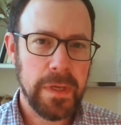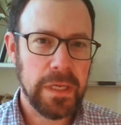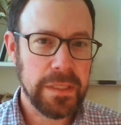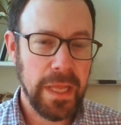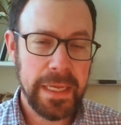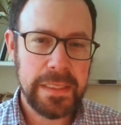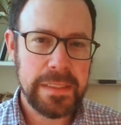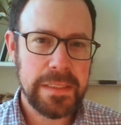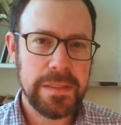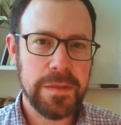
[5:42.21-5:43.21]

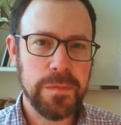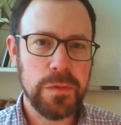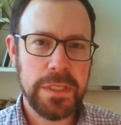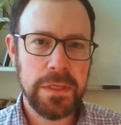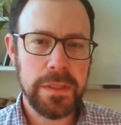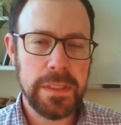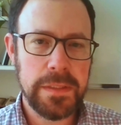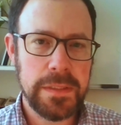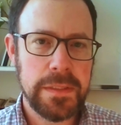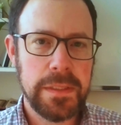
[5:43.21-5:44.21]
alliances of
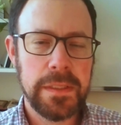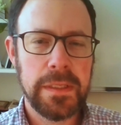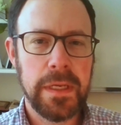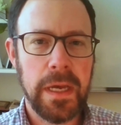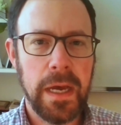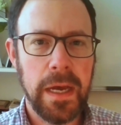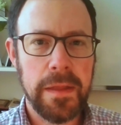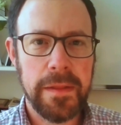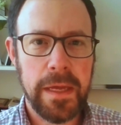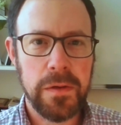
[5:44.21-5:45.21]
utilities
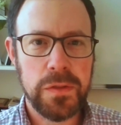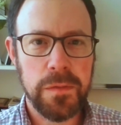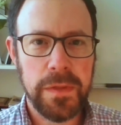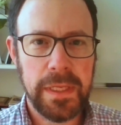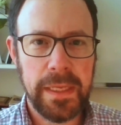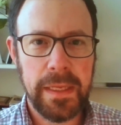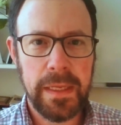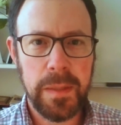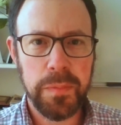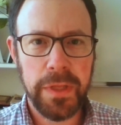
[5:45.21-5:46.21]
uh, that are sort of the
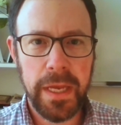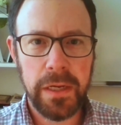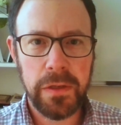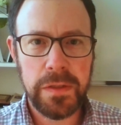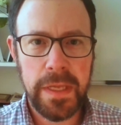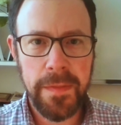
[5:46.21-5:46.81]
key players.